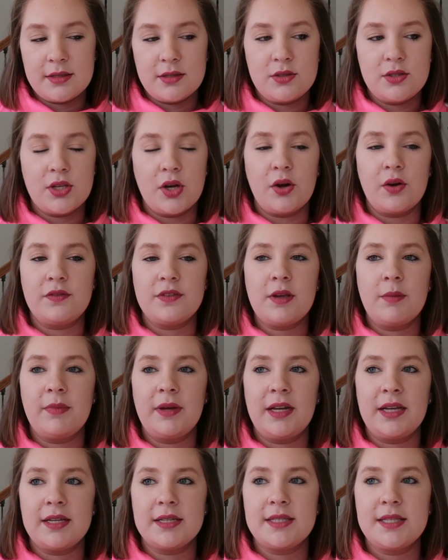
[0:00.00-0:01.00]
So if
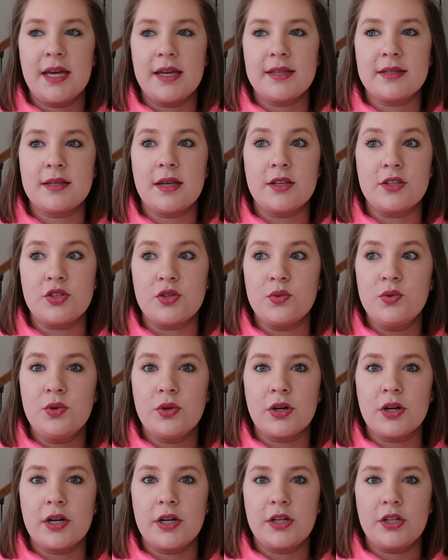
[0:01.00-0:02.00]
somebody says
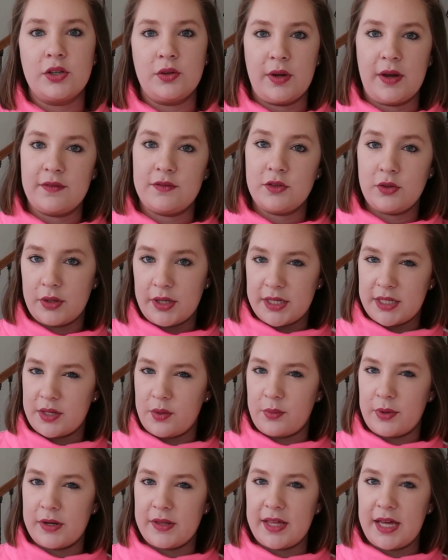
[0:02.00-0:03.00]
Azure and you have no
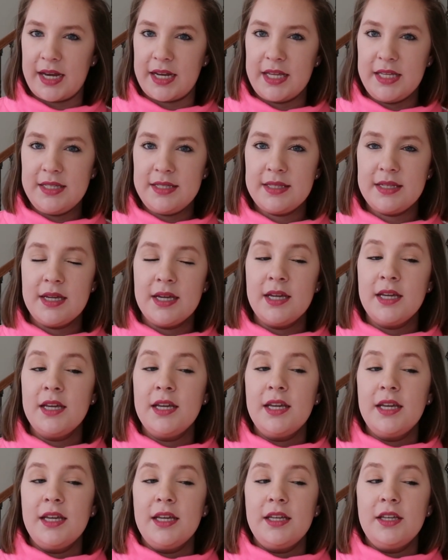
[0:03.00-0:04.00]
idea where that is,
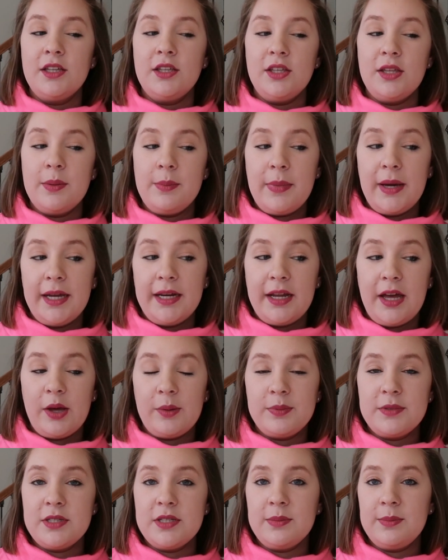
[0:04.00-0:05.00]
it might
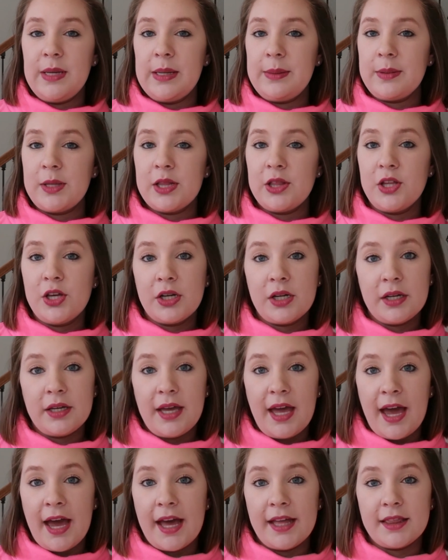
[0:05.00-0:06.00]
help to maybe look
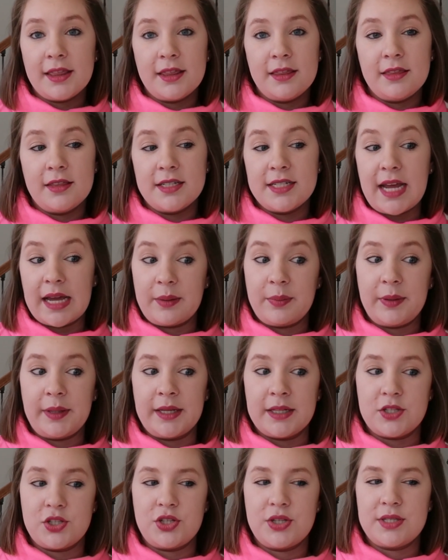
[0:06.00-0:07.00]
at the deck
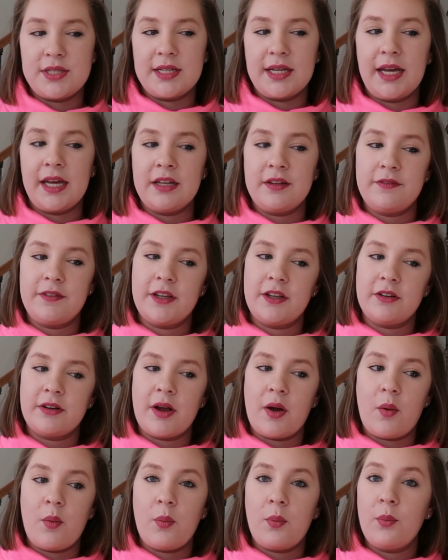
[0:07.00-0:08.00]
plans just to kind of figure
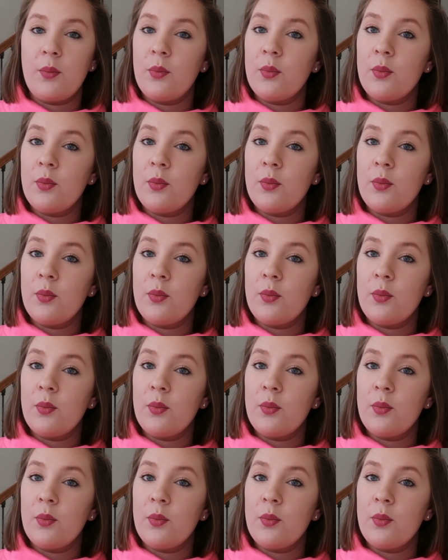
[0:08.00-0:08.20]
out